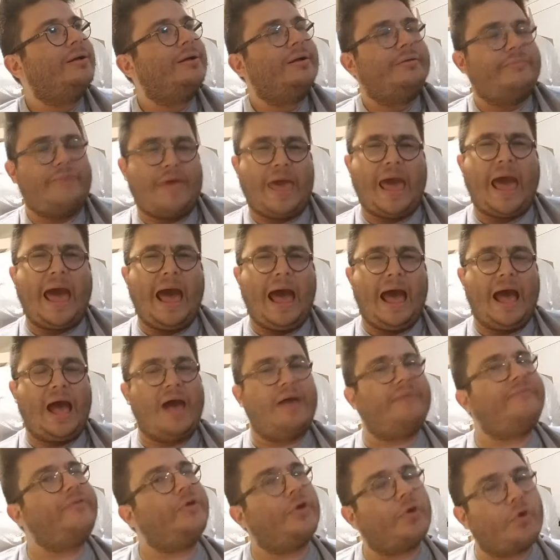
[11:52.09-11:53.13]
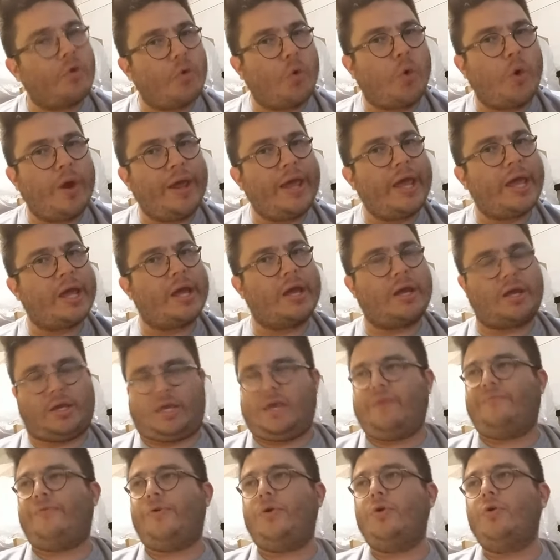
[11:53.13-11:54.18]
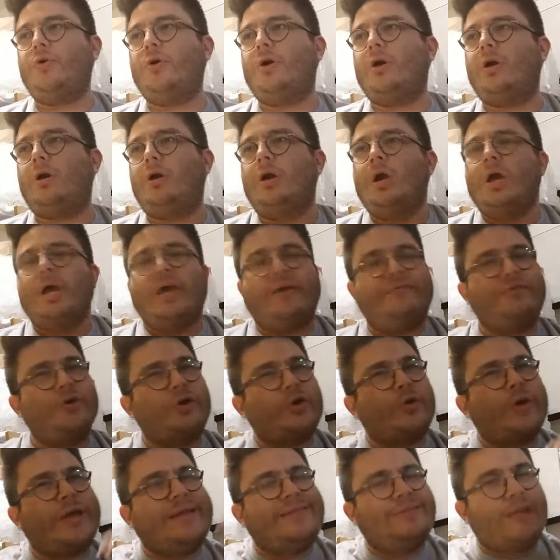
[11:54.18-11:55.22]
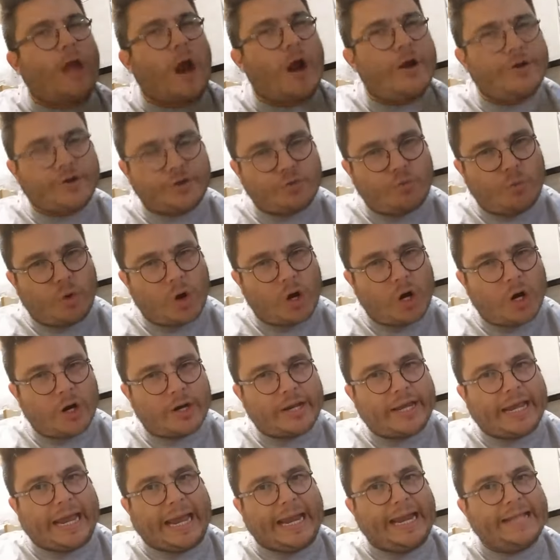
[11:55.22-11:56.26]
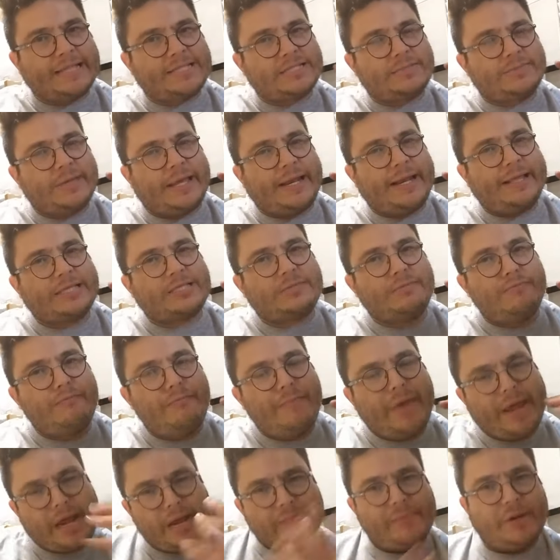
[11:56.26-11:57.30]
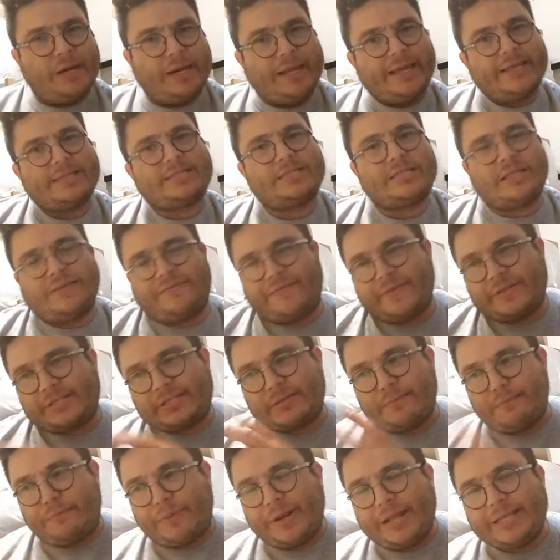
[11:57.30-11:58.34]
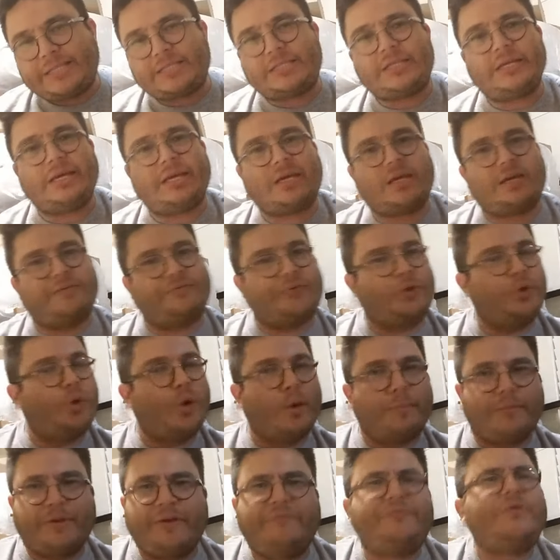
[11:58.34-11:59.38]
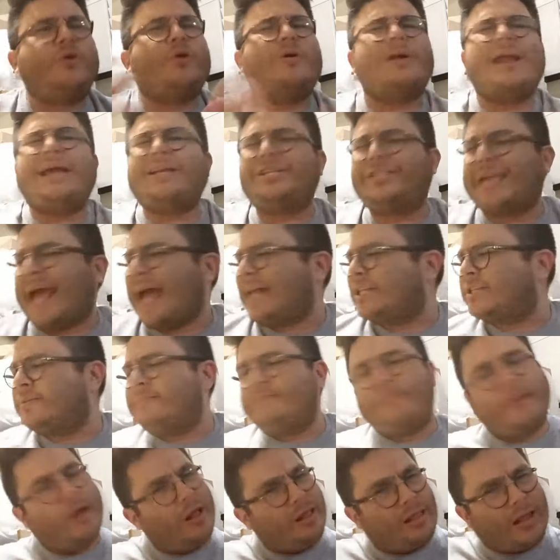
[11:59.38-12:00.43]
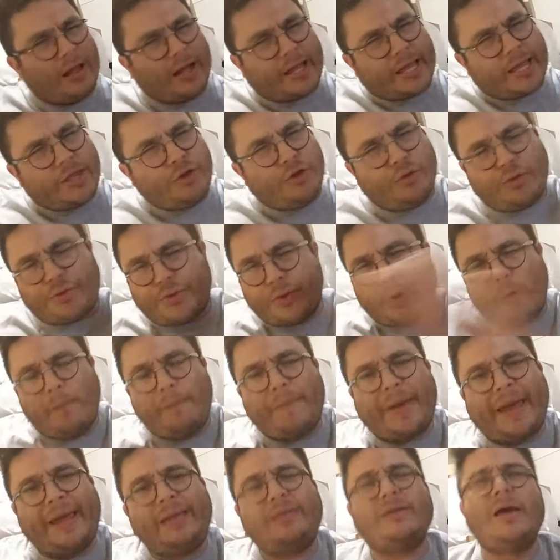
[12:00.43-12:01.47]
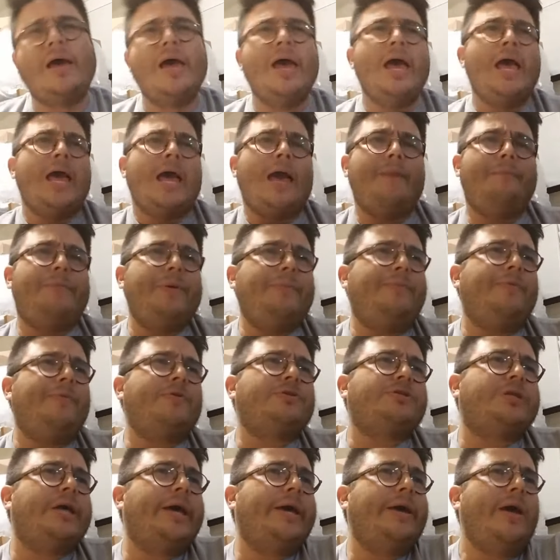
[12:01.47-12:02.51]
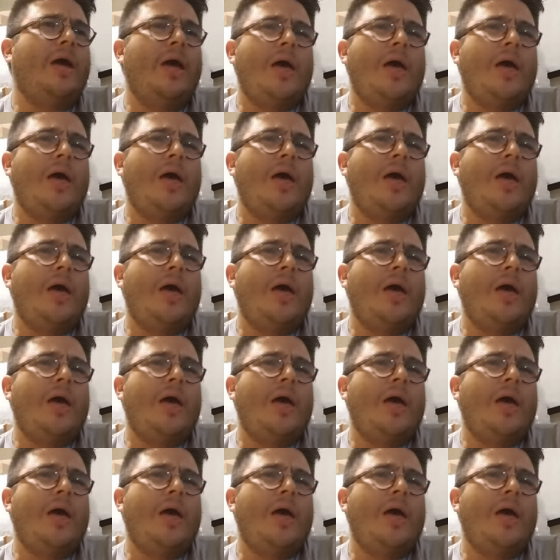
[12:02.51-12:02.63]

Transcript: Yeah, if you're quick, if you create large work and it's minimalist, if it's simplistic, if you're like Jackson Pollock and you throw paint and people say,